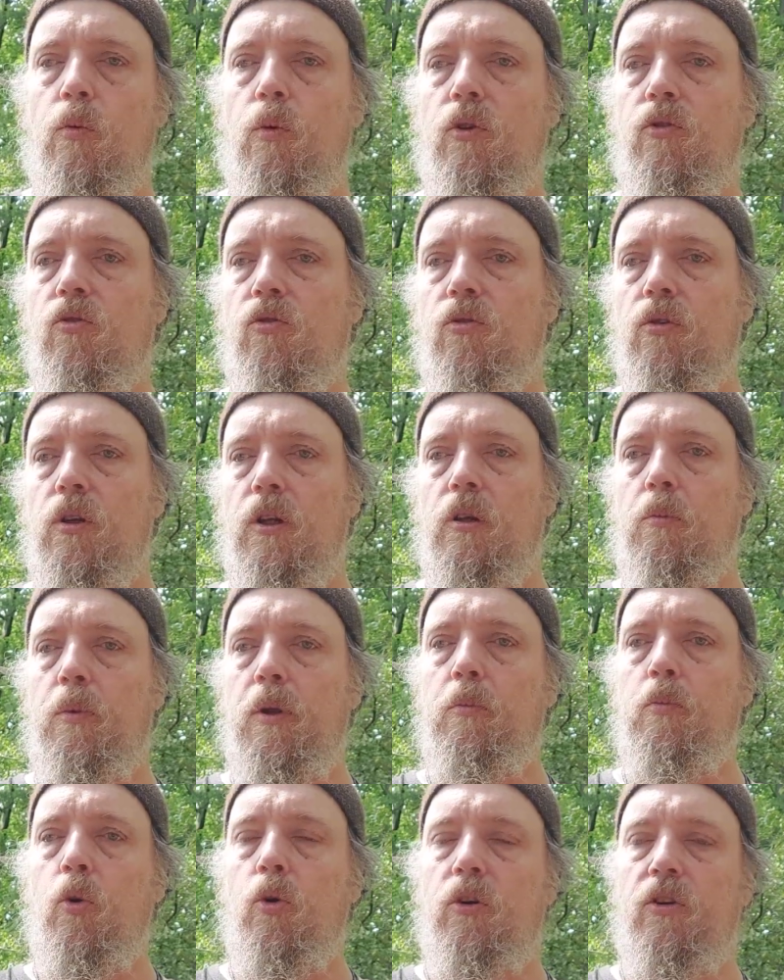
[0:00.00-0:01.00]
which is a little
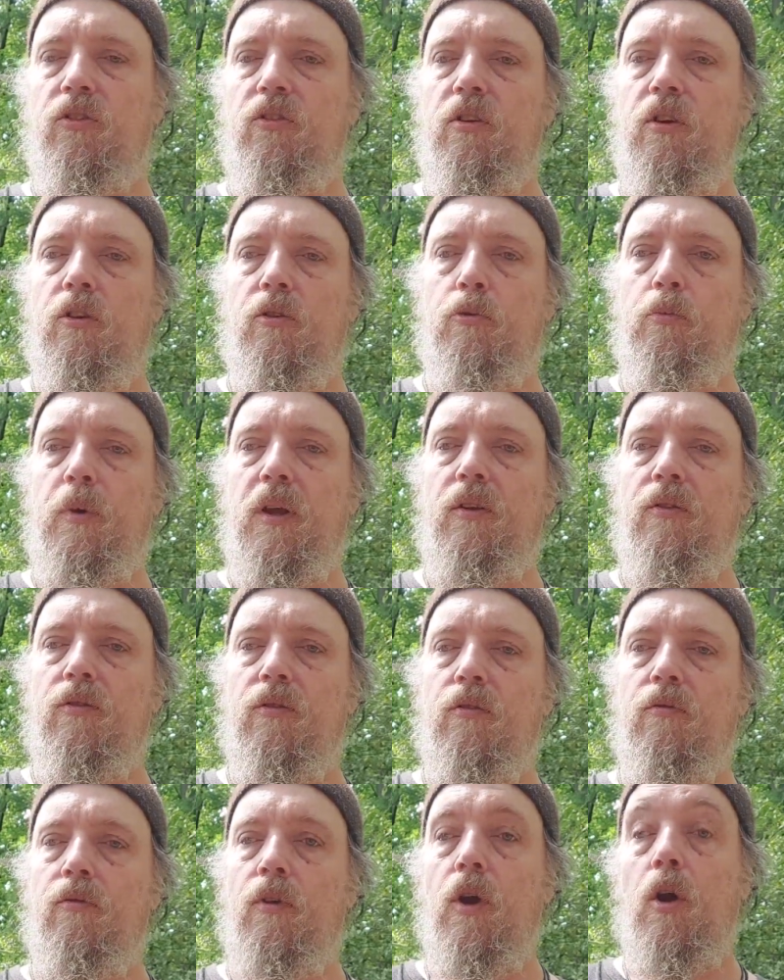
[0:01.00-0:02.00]
bit more
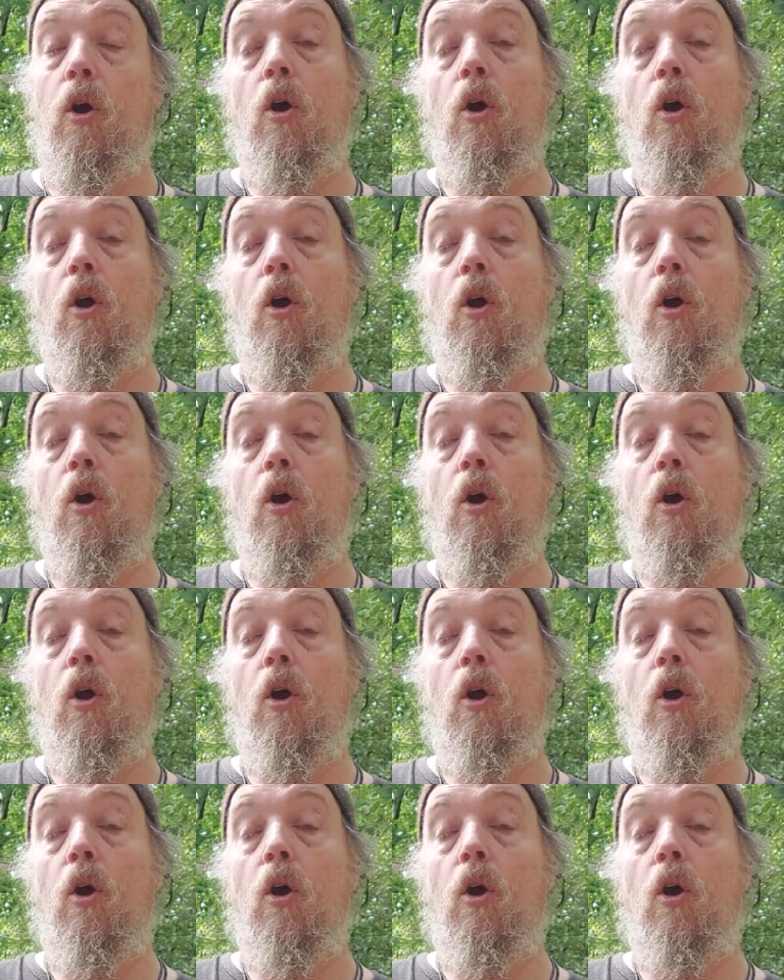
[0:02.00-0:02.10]
expensive,